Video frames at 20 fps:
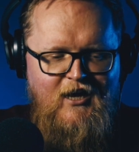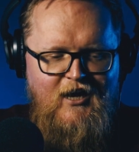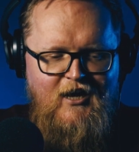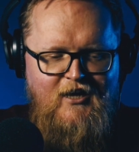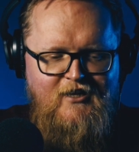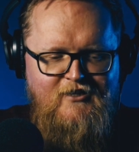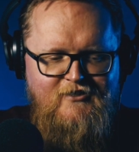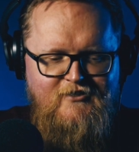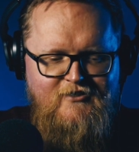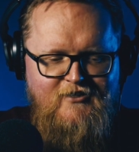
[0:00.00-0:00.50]

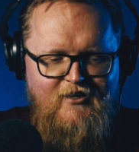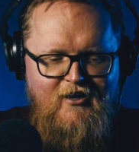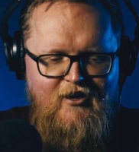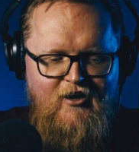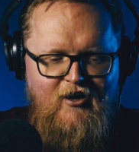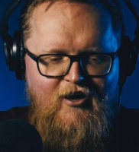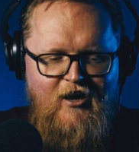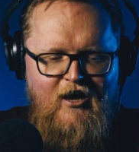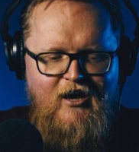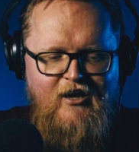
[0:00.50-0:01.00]
And
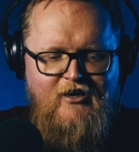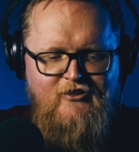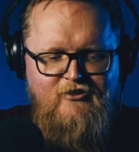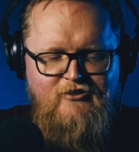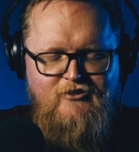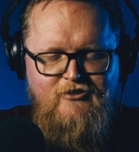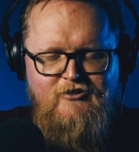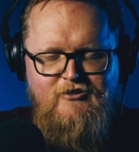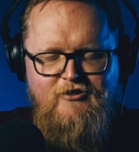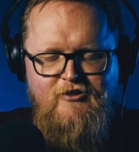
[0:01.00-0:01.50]
I can,
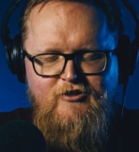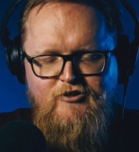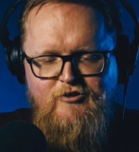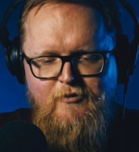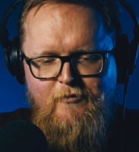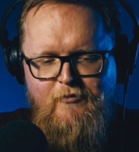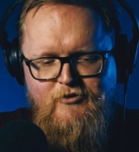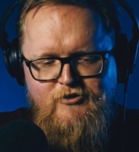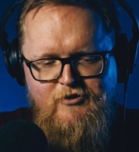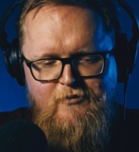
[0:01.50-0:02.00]

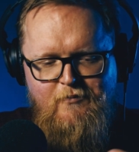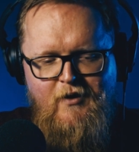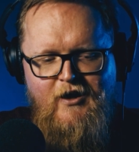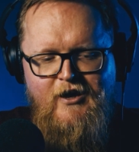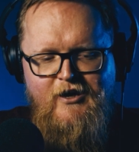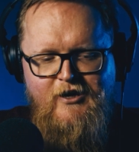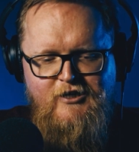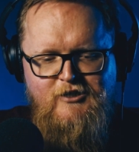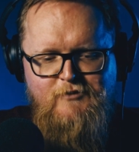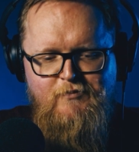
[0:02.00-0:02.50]
to
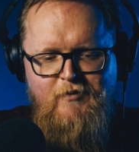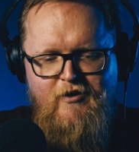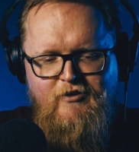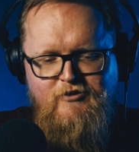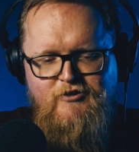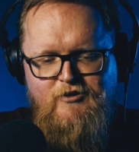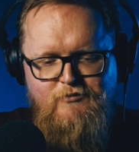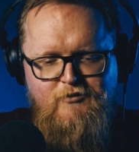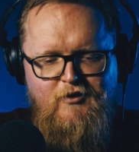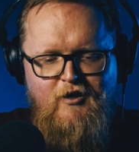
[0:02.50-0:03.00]
my
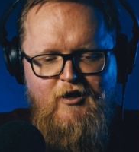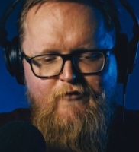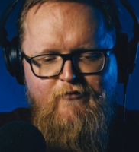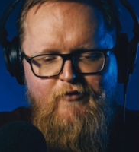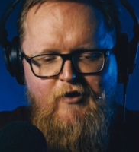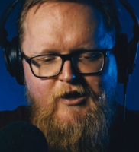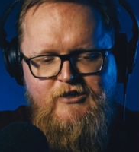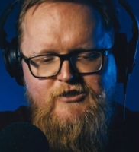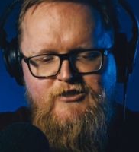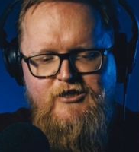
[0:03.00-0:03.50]
experience, it was only
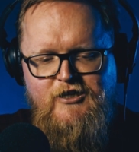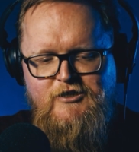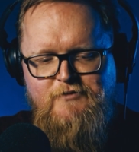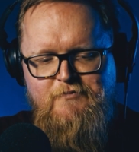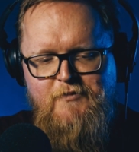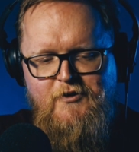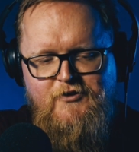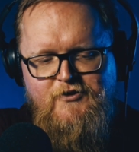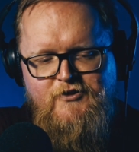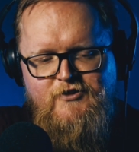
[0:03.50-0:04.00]
for like 6
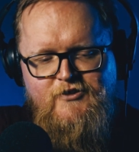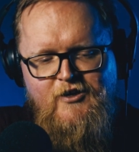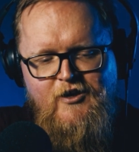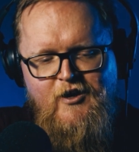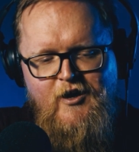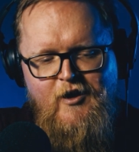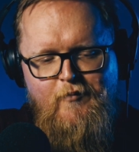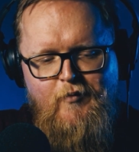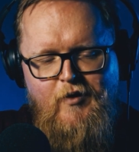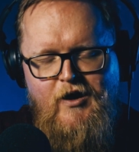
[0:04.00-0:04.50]
months,
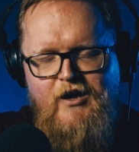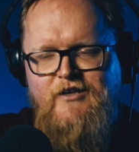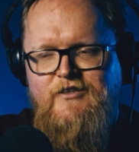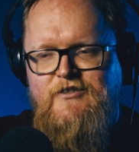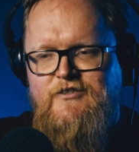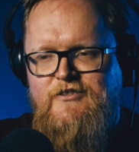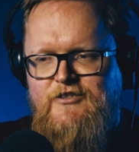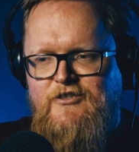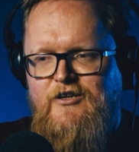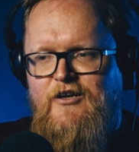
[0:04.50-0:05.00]
but I
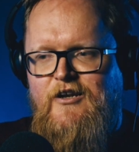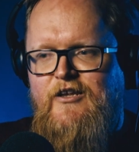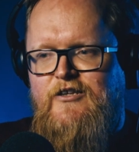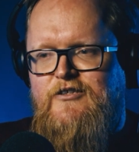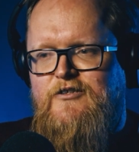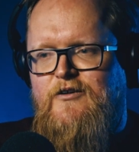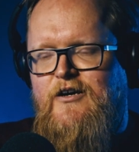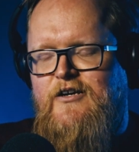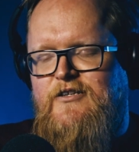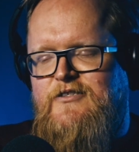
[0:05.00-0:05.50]
can certainly
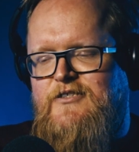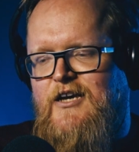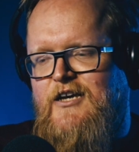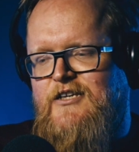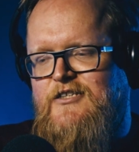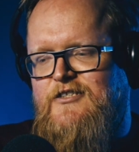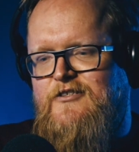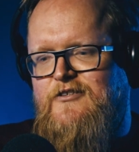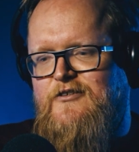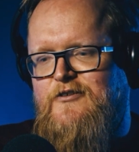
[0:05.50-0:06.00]

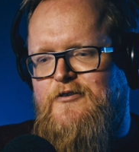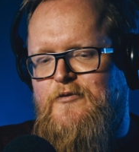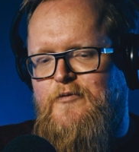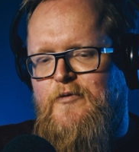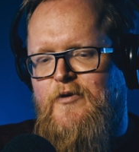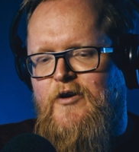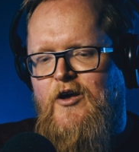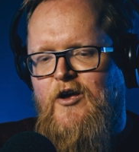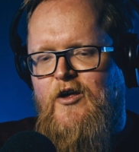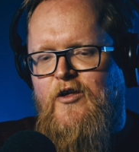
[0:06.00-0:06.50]
attest
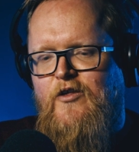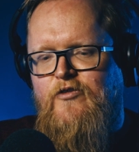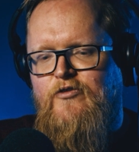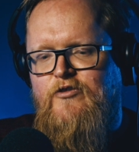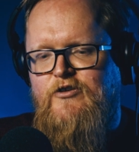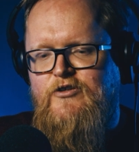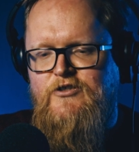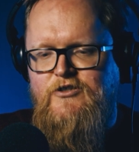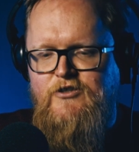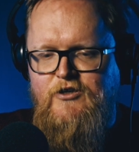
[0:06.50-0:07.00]
to
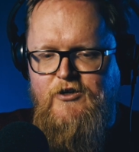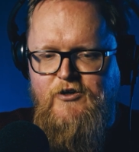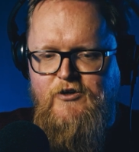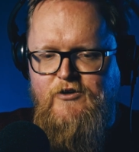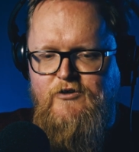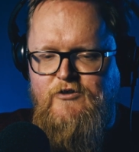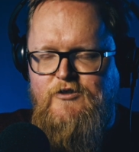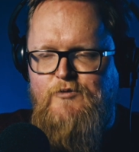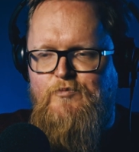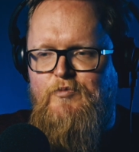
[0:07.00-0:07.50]
the
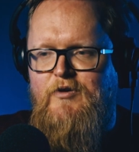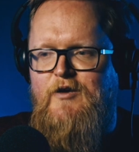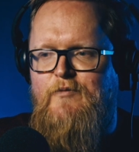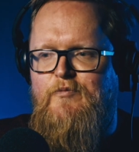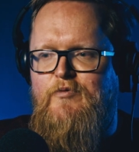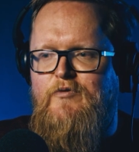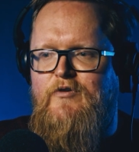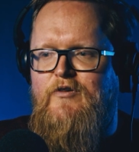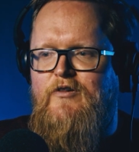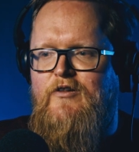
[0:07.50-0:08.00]
circles
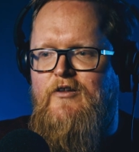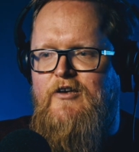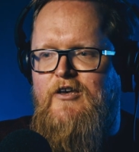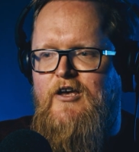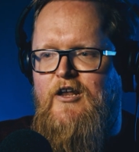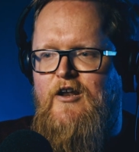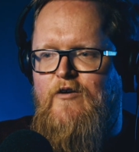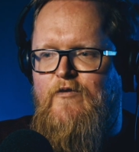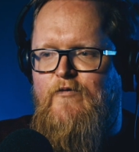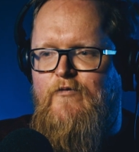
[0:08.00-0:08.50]
people
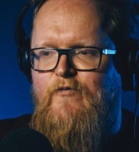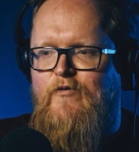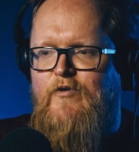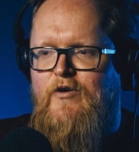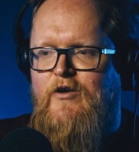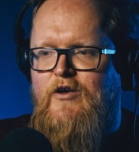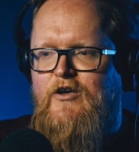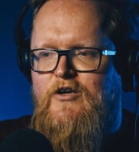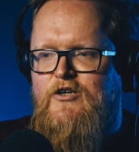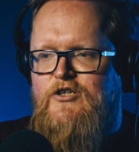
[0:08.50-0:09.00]
kind of
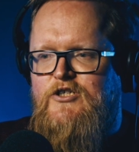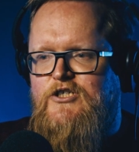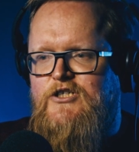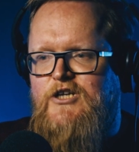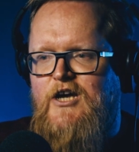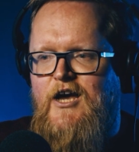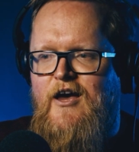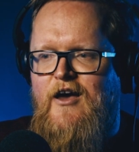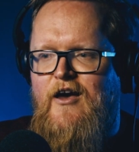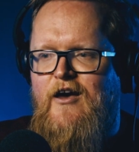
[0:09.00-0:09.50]

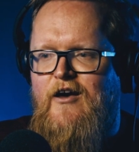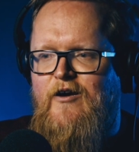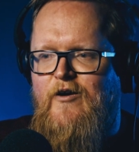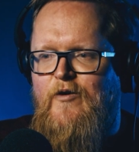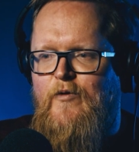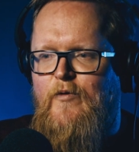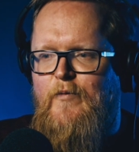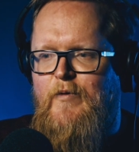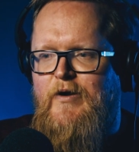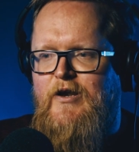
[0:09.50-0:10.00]
share
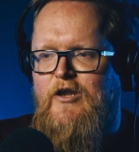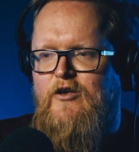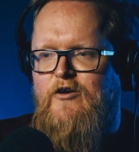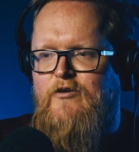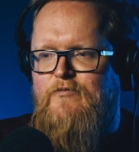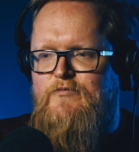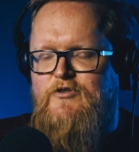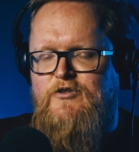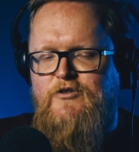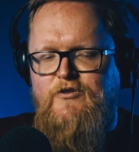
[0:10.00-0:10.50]
when you
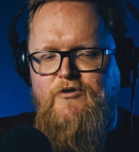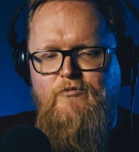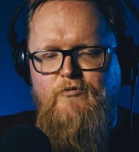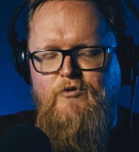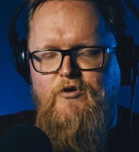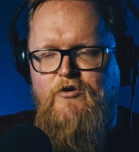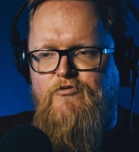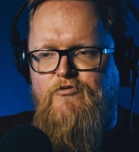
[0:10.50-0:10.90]
come to